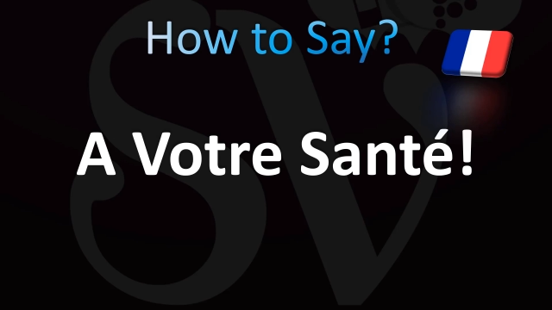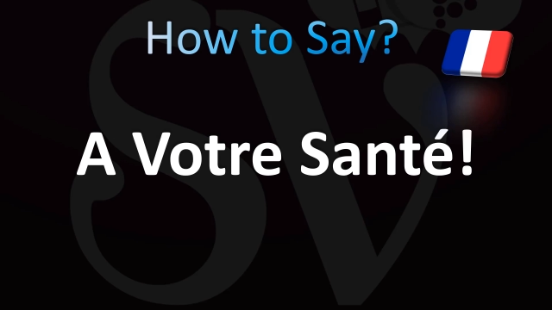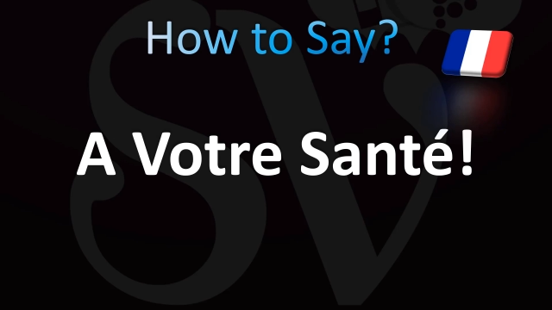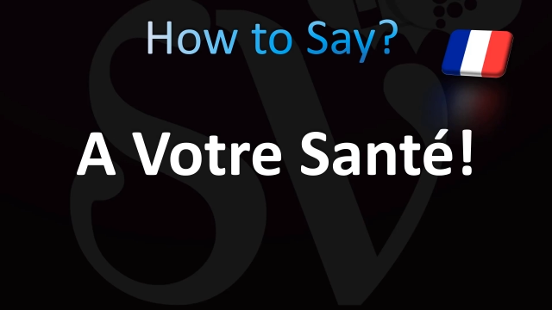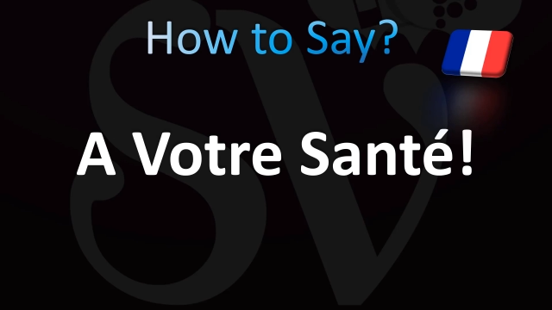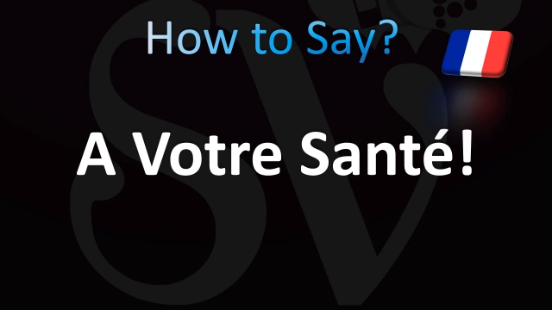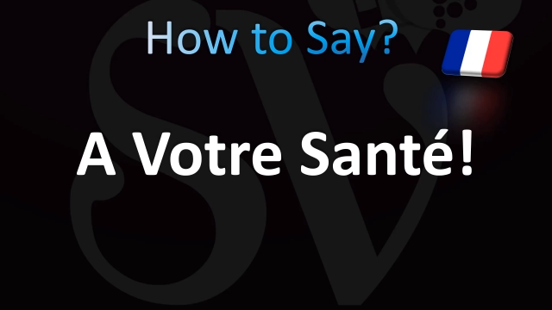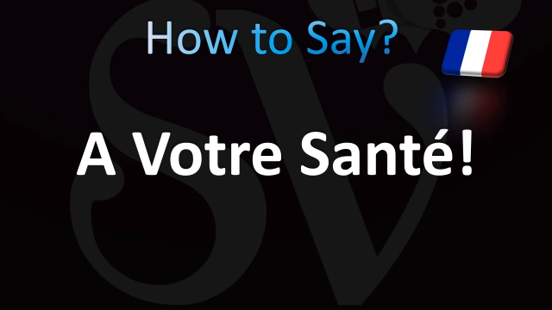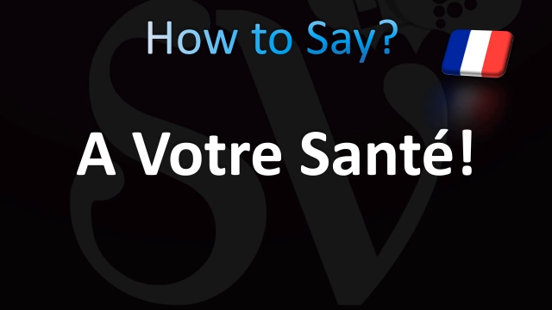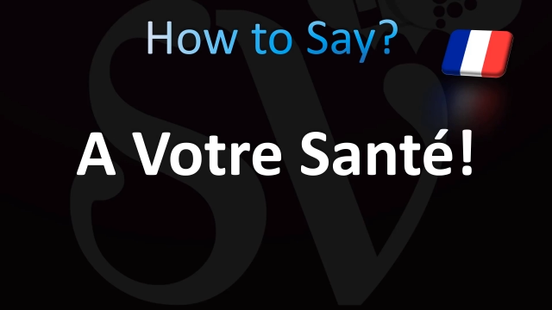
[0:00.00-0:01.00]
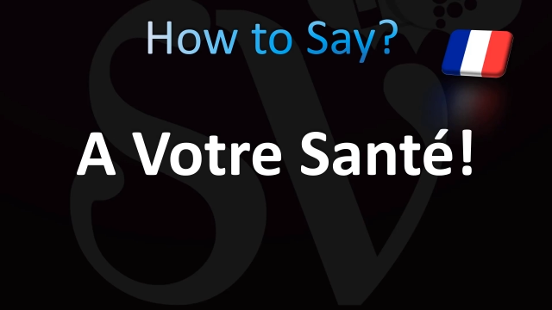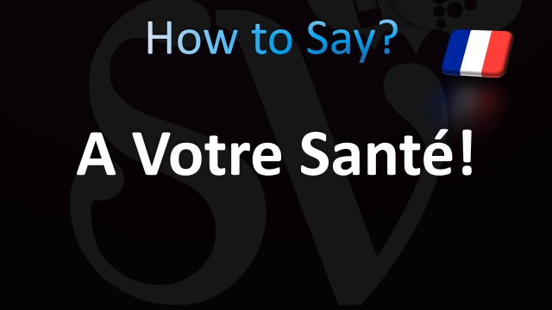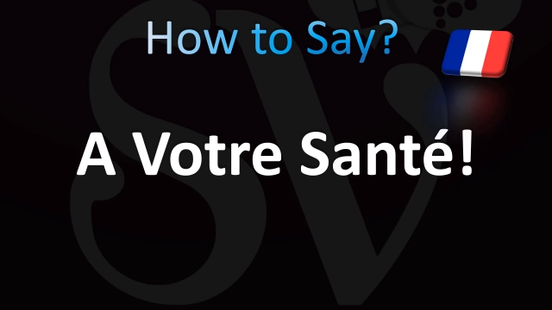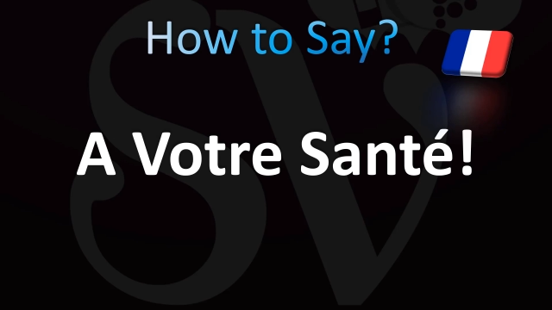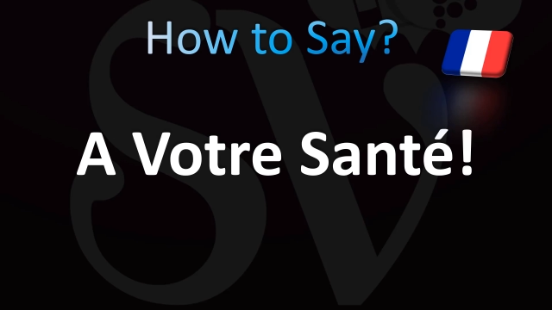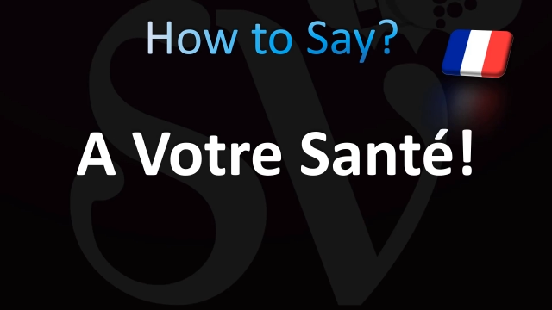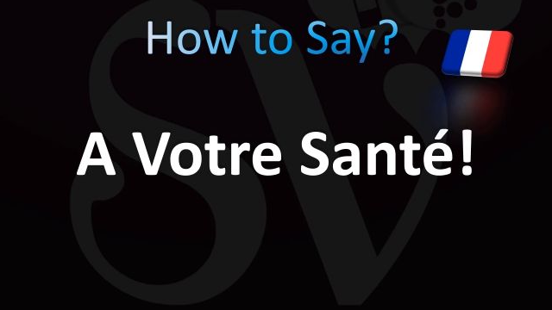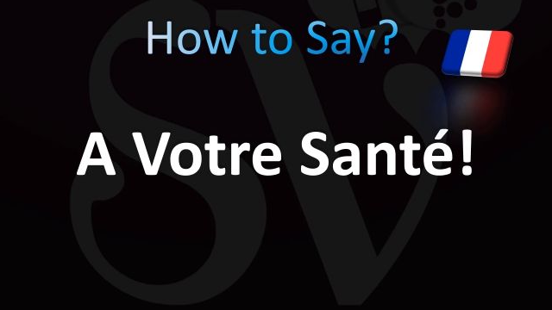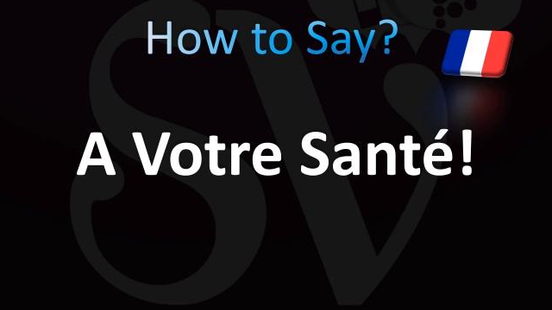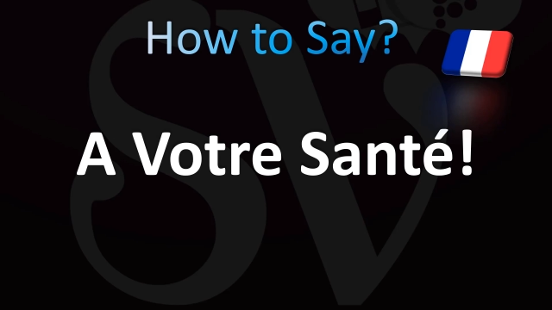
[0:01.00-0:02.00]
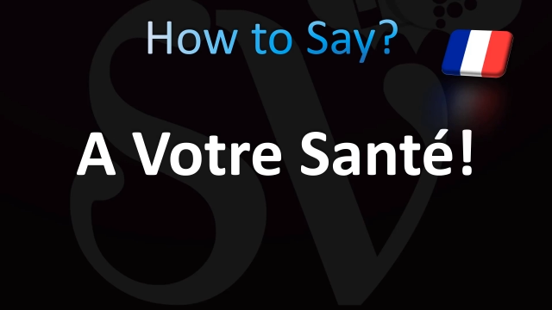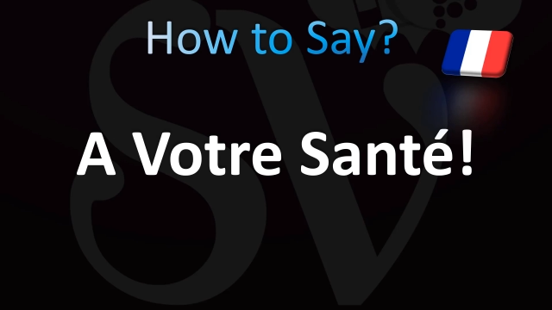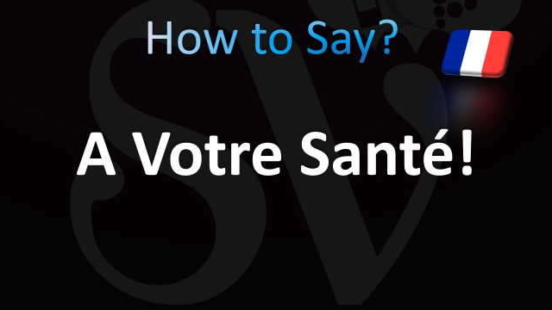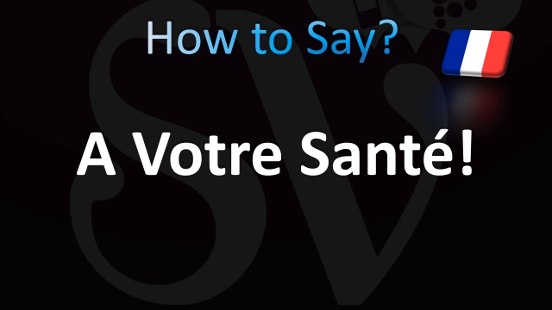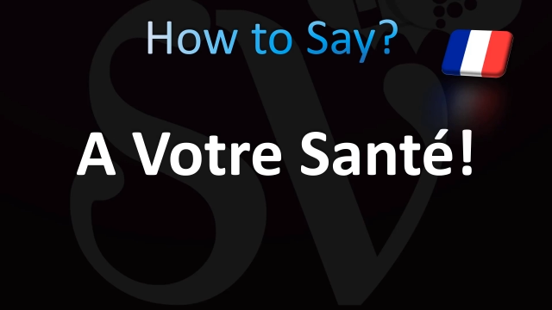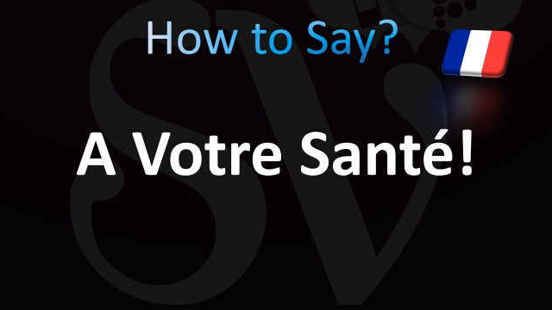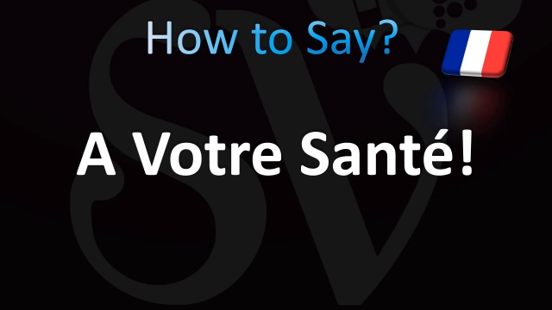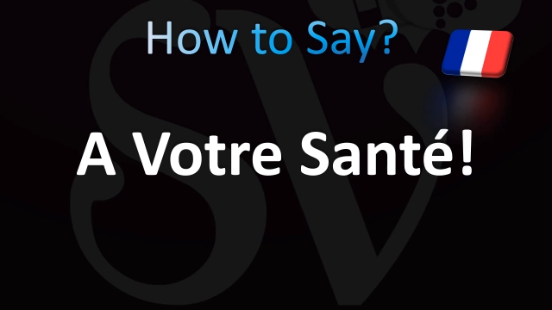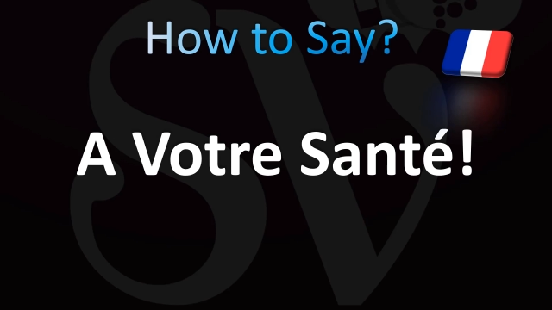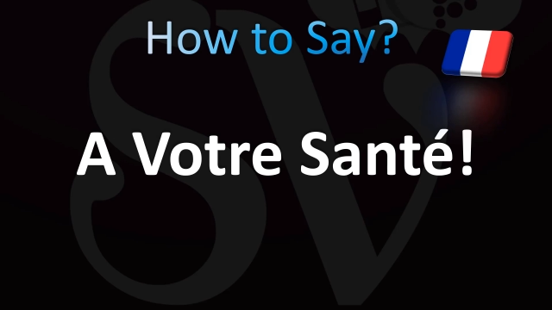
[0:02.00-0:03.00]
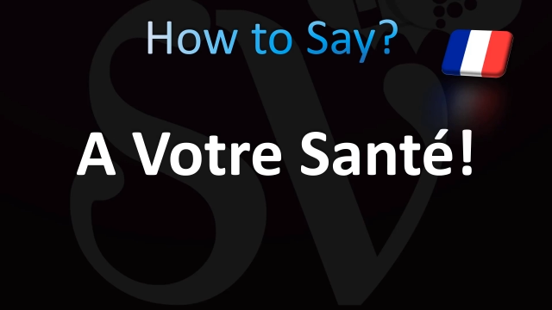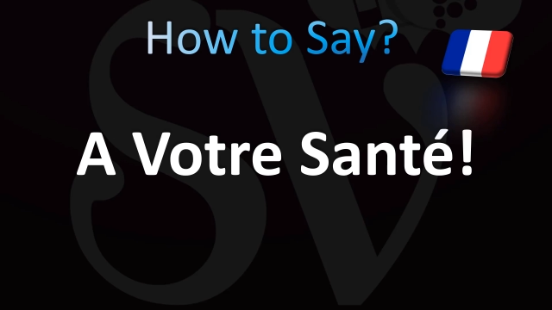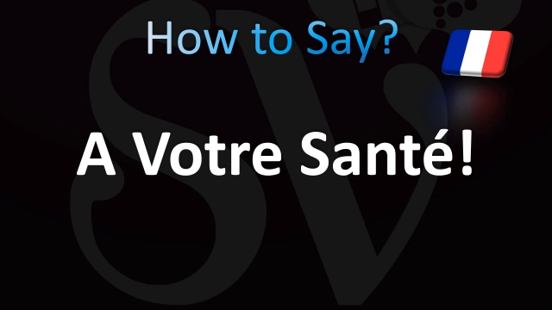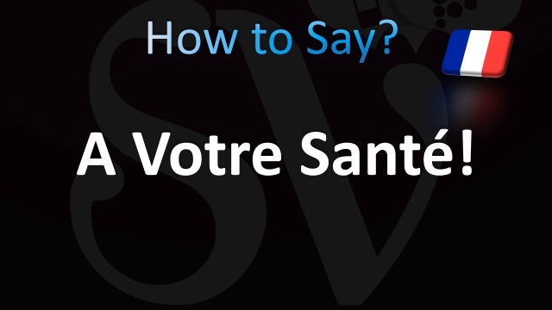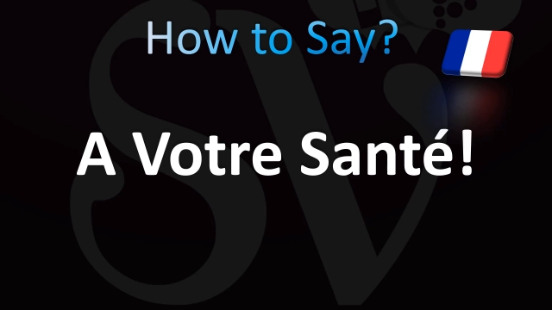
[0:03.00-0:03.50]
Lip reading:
[unreadable: no face in view]